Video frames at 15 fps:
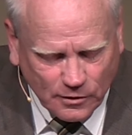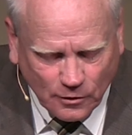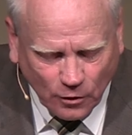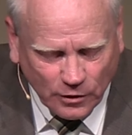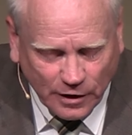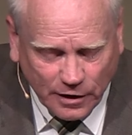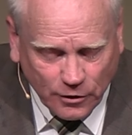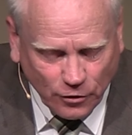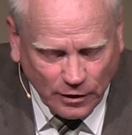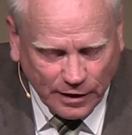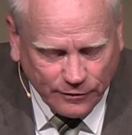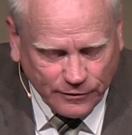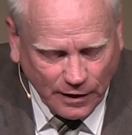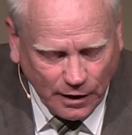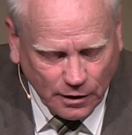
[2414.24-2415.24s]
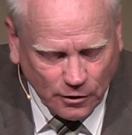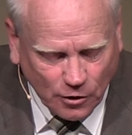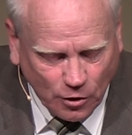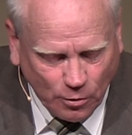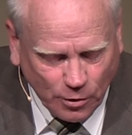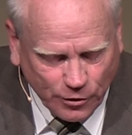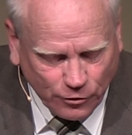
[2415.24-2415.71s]
Don't let your left hand
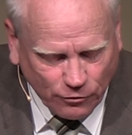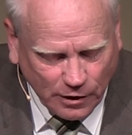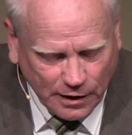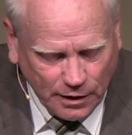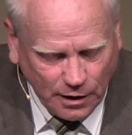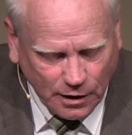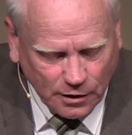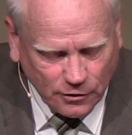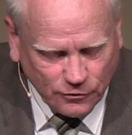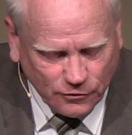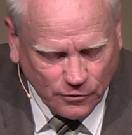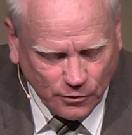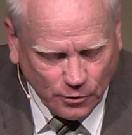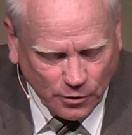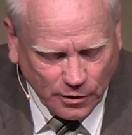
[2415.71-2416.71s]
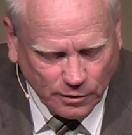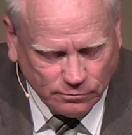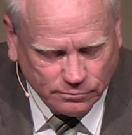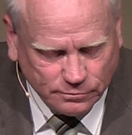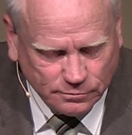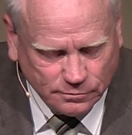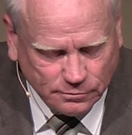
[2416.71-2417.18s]
know what your right hand is
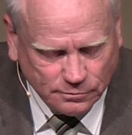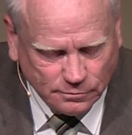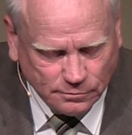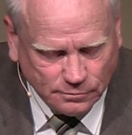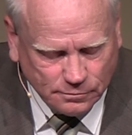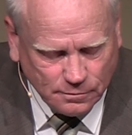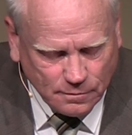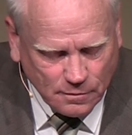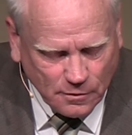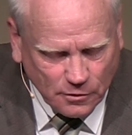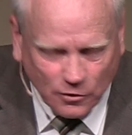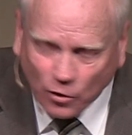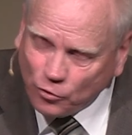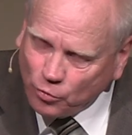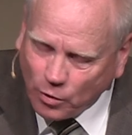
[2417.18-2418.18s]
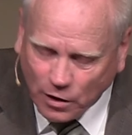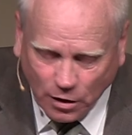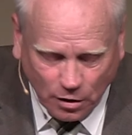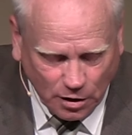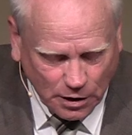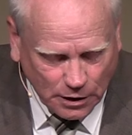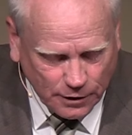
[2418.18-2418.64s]
doing. Don't
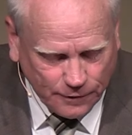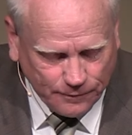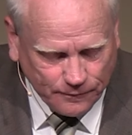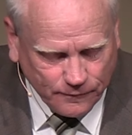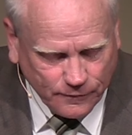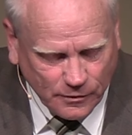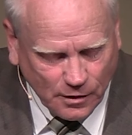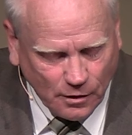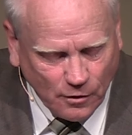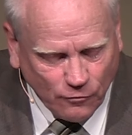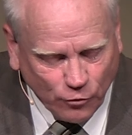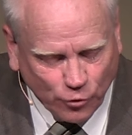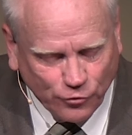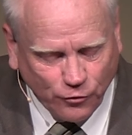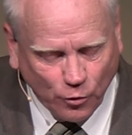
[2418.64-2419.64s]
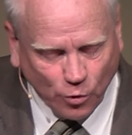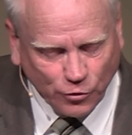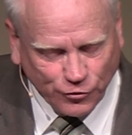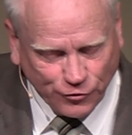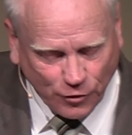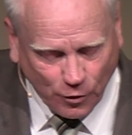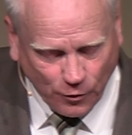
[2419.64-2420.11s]
dwell on it. Verse 4
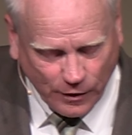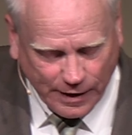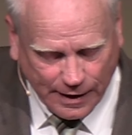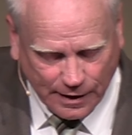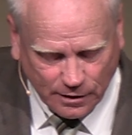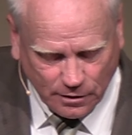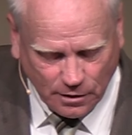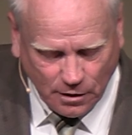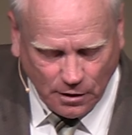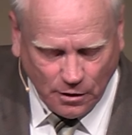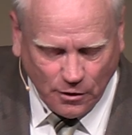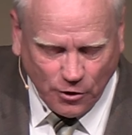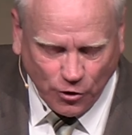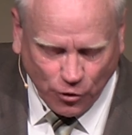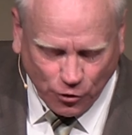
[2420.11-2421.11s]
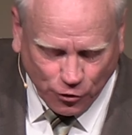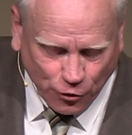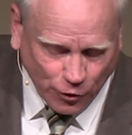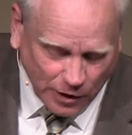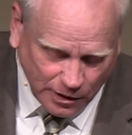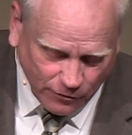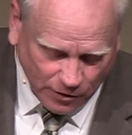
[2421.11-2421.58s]
so that
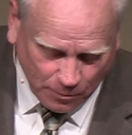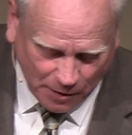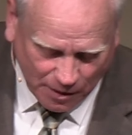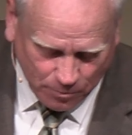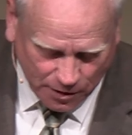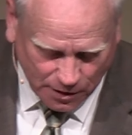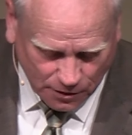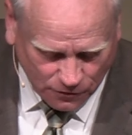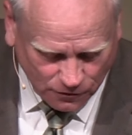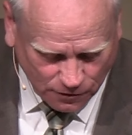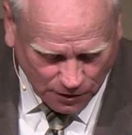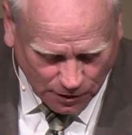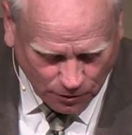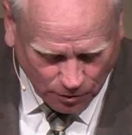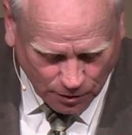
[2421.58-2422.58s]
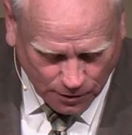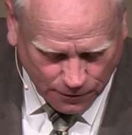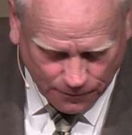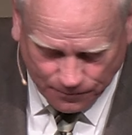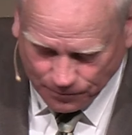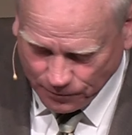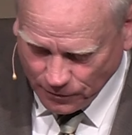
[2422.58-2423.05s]
your giving may be in
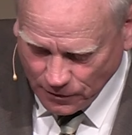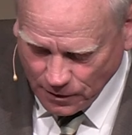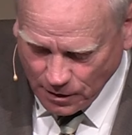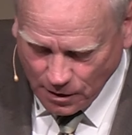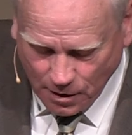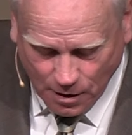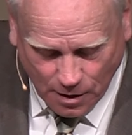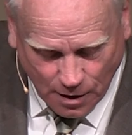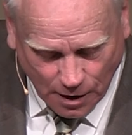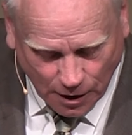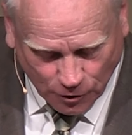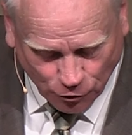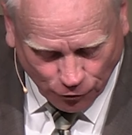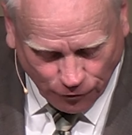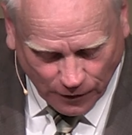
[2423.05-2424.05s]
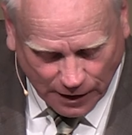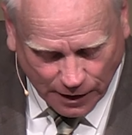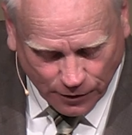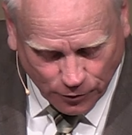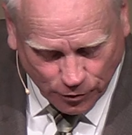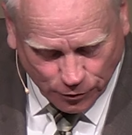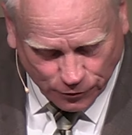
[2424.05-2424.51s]
secret, and your
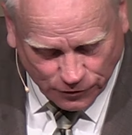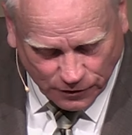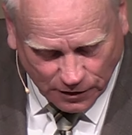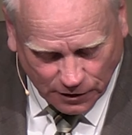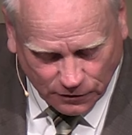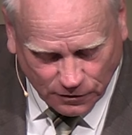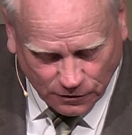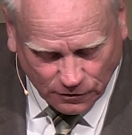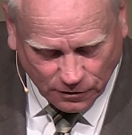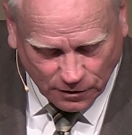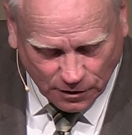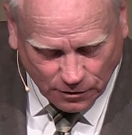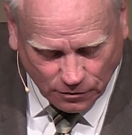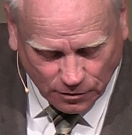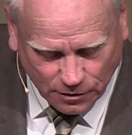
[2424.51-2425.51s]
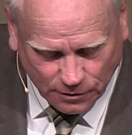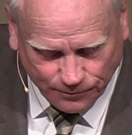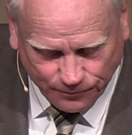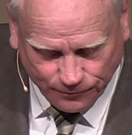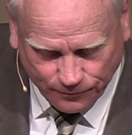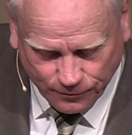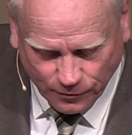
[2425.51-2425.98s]
Father who sees in secret
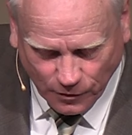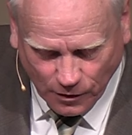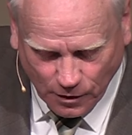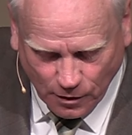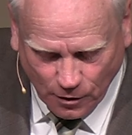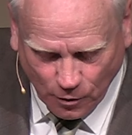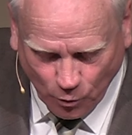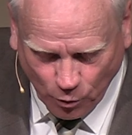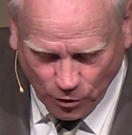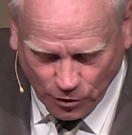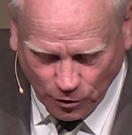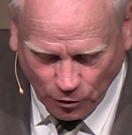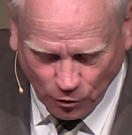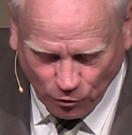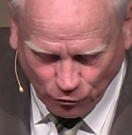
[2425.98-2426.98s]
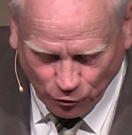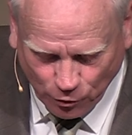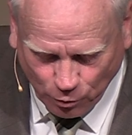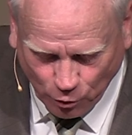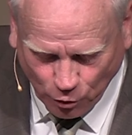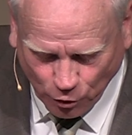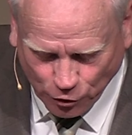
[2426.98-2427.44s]
will
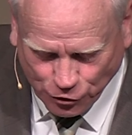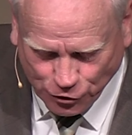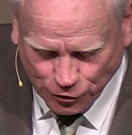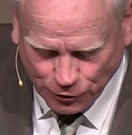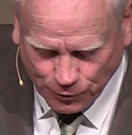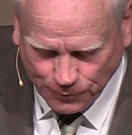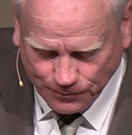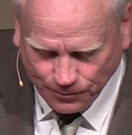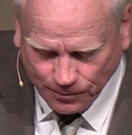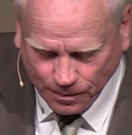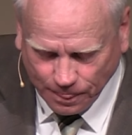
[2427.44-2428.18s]
reward you.